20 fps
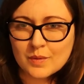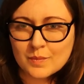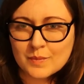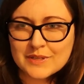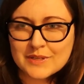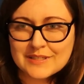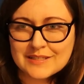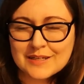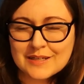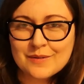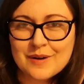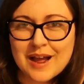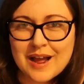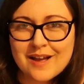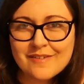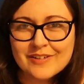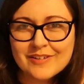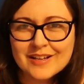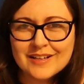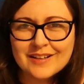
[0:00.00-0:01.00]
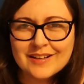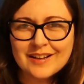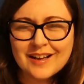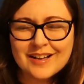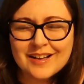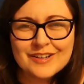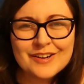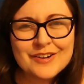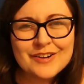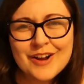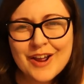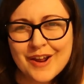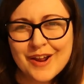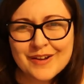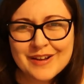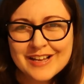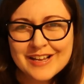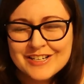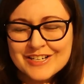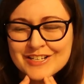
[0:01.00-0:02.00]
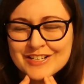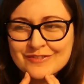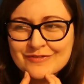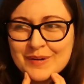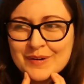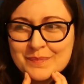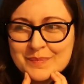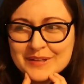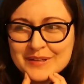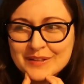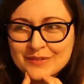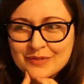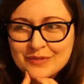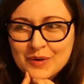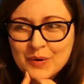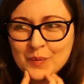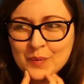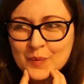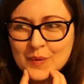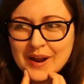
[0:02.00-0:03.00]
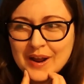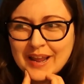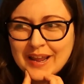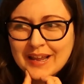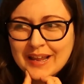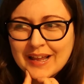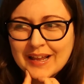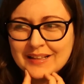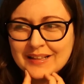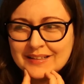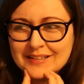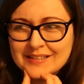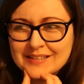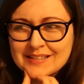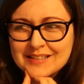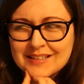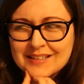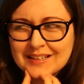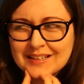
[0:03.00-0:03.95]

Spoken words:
with still having, I don't know, it just rubbed me the wrong way. And